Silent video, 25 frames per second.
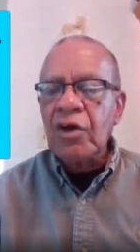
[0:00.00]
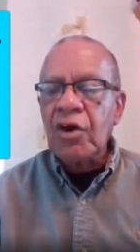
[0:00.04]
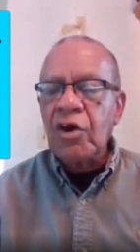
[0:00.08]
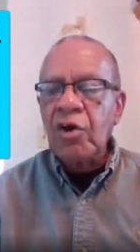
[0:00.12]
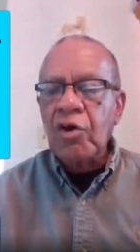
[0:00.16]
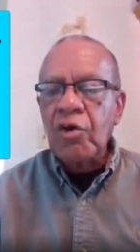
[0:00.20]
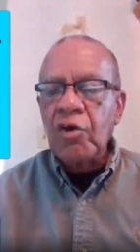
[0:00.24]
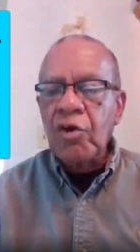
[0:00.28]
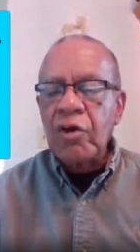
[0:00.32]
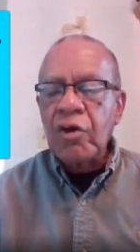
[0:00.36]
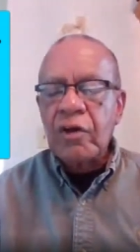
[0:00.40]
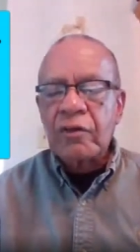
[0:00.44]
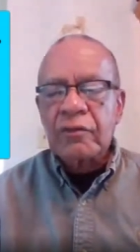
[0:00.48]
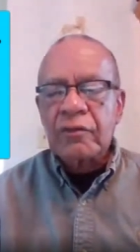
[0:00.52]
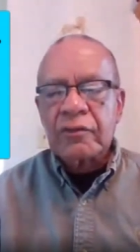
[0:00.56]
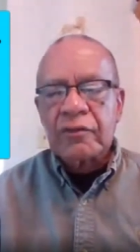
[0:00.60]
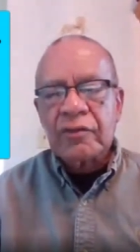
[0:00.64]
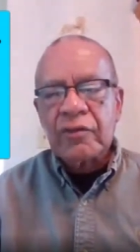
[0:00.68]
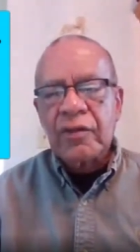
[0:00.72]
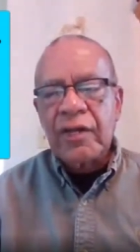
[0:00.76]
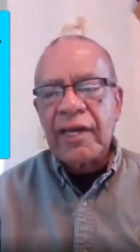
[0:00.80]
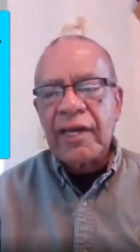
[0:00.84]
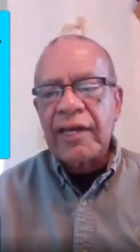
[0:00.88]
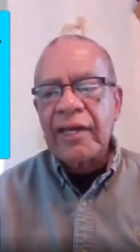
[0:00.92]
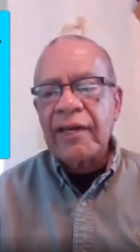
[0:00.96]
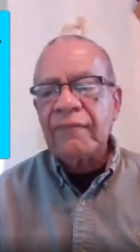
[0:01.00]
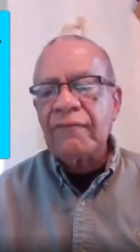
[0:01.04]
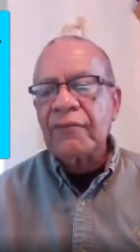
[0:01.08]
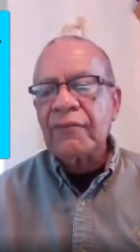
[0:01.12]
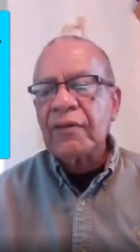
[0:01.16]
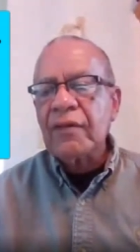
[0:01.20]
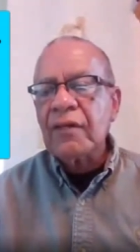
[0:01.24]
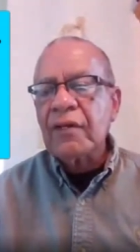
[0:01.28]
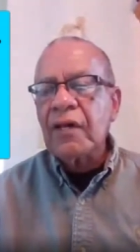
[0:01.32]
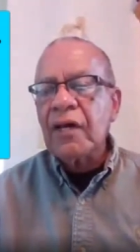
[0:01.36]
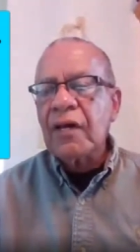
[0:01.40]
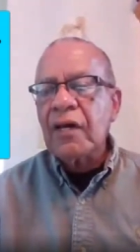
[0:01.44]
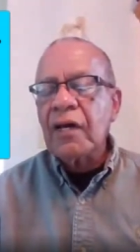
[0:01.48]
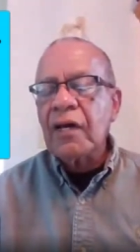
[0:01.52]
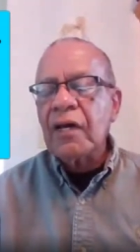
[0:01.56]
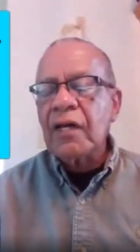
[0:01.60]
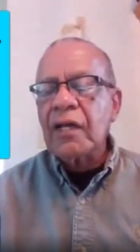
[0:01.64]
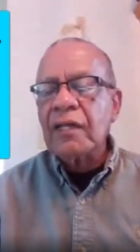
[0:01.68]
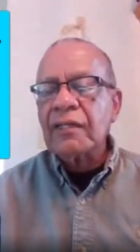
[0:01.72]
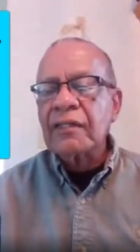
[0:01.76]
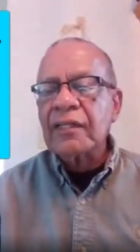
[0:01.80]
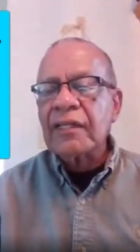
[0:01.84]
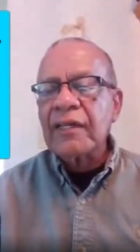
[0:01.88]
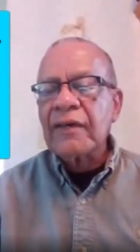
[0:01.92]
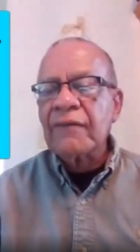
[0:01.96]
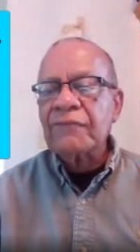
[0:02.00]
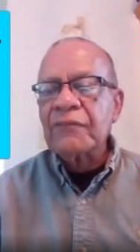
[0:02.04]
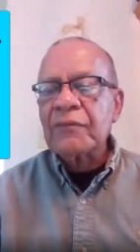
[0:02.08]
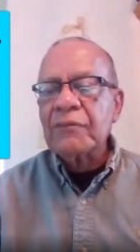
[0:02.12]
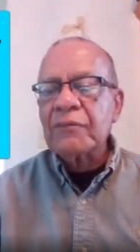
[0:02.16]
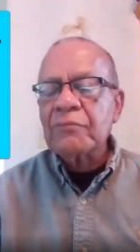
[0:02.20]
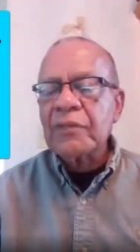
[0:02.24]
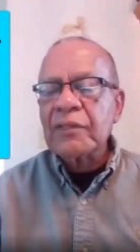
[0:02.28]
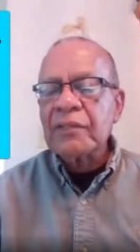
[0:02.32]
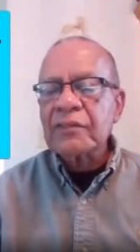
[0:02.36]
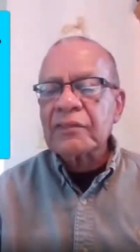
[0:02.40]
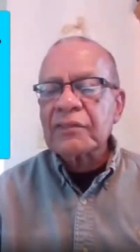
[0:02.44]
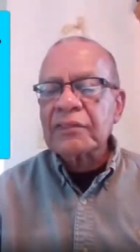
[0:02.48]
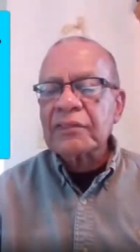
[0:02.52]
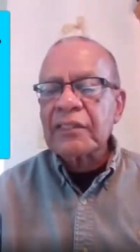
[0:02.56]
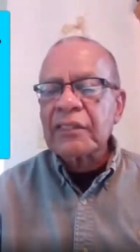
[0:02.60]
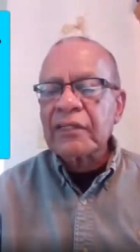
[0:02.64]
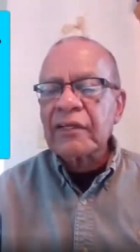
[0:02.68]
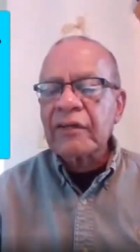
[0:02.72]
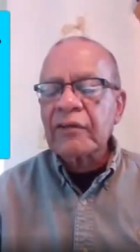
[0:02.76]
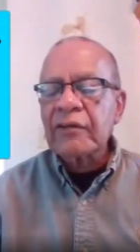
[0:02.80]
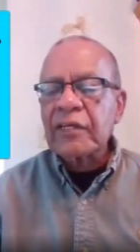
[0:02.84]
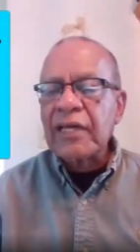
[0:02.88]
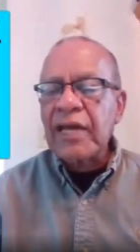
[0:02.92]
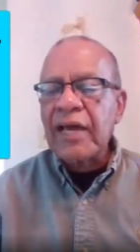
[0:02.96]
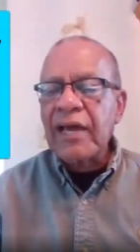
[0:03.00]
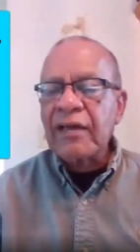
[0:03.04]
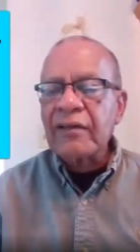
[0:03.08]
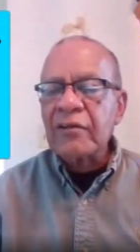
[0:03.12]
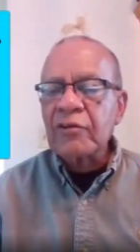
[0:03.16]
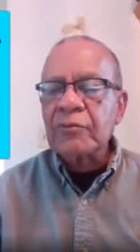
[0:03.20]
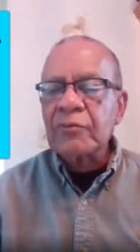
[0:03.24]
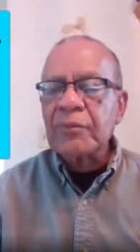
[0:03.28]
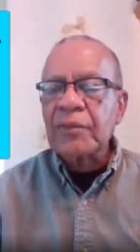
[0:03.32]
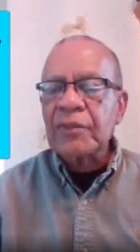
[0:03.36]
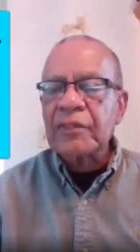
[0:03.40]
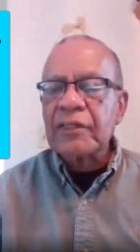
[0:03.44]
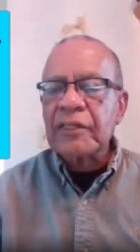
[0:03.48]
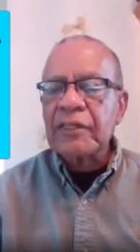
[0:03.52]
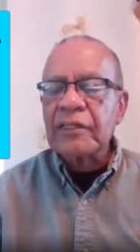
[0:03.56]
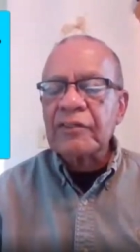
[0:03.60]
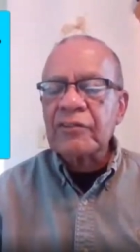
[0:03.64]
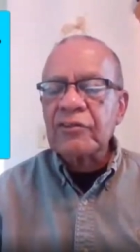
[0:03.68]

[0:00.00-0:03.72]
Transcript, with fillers: or you have uh, left the military honorably?